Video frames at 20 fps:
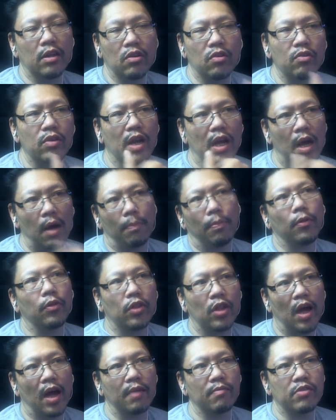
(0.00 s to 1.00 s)
Do it a couple of
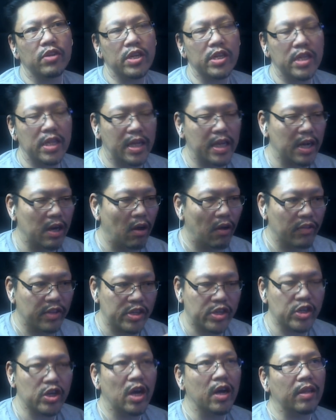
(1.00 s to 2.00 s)
times just to get all the
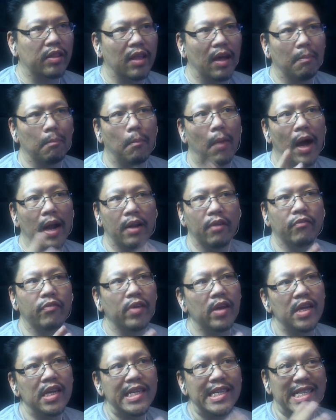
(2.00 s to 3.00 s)
junk that might have
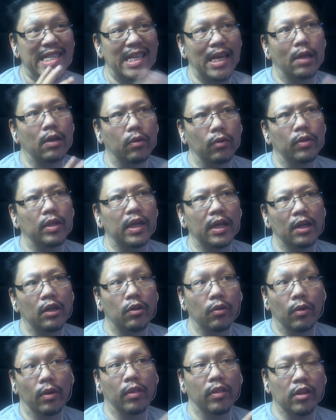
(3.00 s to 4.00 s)
settled in
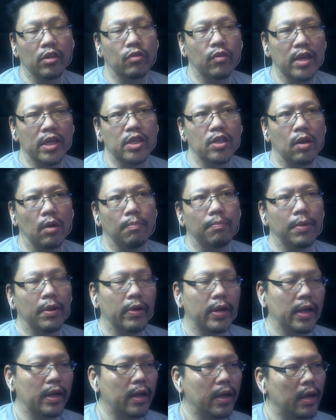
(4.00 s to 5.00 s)
during the dry start
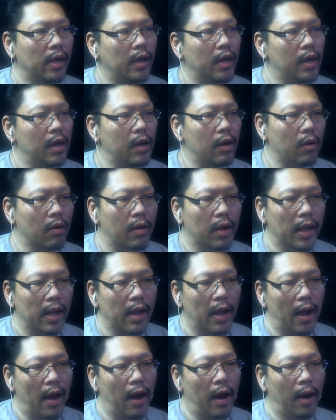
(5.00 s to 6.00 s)
period. Okay,
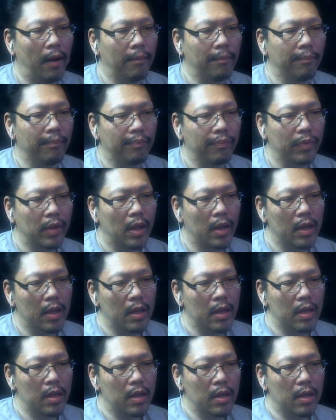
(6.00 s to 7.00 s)

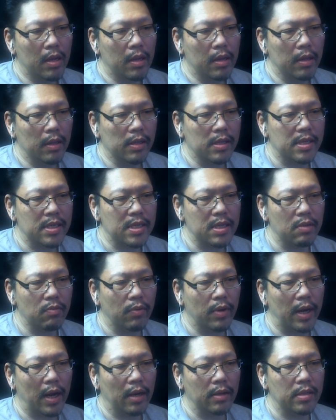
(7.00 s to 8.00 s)
let's see,
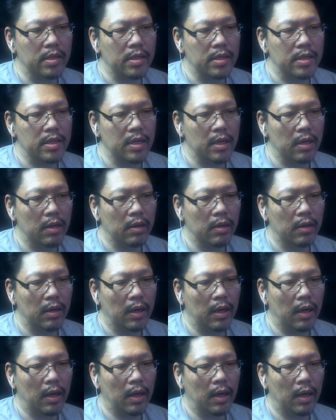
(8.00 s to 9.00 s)
what else is there?
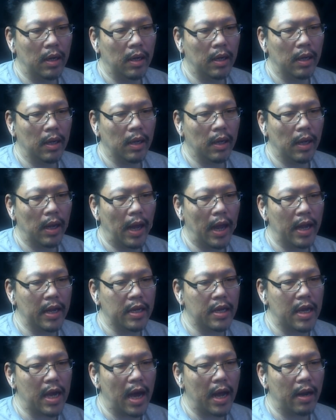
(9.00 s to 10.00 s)
And
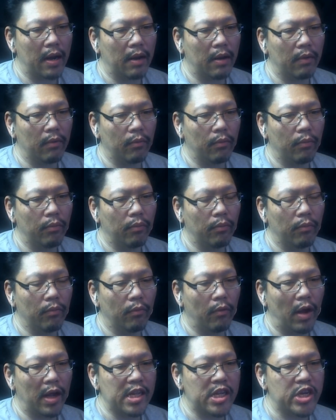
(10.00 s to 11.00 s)
you gotta
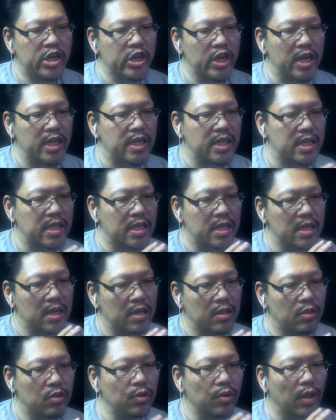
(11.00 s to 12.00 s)
adjust
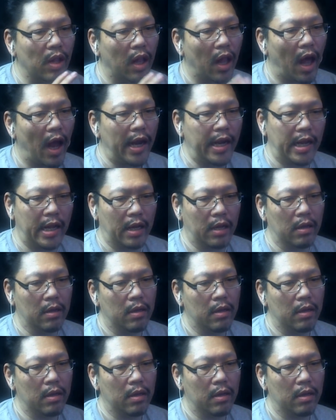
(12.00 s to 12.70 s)
to the lighting.